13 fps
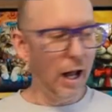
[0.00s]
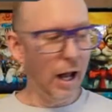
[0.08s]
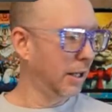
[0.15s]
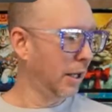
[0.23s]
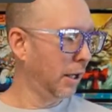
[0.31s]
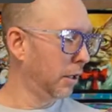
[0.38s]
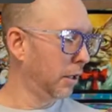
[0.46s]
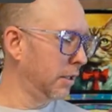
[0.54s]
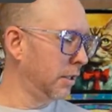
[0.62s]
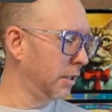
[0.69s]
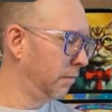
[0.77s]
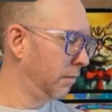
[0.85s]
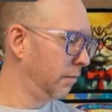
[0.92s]
I tell
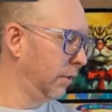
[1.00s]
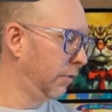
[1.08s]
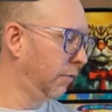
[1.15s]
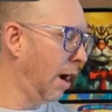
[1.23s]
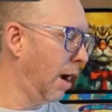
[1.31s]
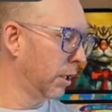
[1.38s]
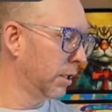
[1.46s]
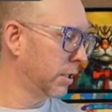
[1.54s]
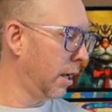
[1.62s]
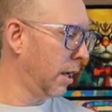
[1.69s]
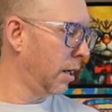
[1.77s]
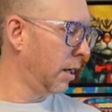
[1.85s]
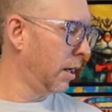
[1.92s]
you, these fabric
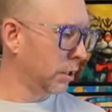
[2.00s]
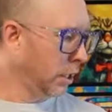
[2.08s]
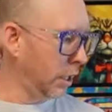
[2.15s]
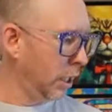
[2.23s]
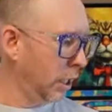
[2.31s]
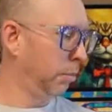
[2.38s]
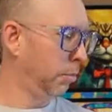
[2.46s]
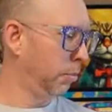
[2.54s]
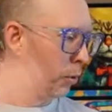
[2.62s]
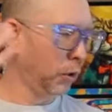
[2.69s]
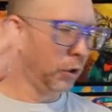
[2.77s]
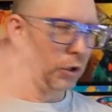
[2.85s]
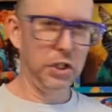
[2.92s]
designers just keep
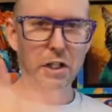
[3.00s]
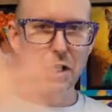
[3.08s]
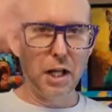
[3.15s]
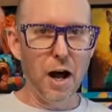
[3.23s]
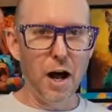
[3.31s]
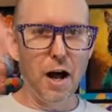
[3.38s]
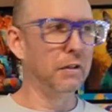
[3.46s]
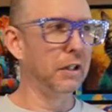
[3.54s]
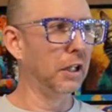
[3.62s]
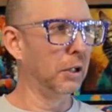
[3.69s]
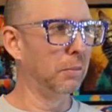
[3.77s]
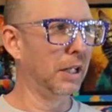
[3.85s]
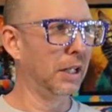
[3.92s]
pushing the
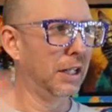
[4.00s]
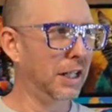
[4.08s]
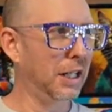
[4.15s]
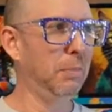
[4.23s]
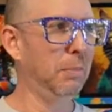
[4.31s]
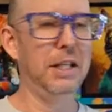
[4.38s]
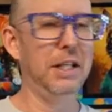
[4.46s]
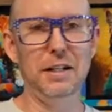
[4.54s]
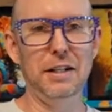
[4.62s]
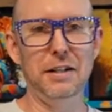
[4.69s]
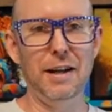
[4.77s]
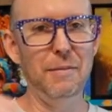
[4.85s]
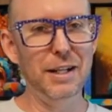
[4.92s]
envelope. They keep
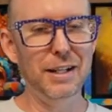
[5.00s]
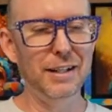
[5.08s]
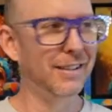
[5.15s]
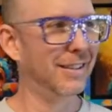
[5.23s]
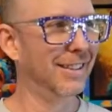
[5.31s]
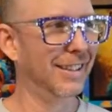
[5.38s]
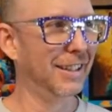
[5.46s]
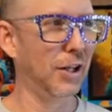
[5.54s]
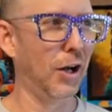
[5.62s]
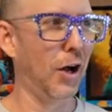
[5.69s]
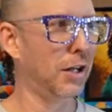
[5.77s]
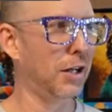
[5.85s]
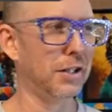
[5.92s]
getting, I mean, it's
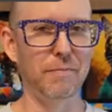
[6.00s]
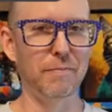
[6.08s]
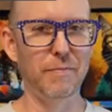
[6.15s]
awesome.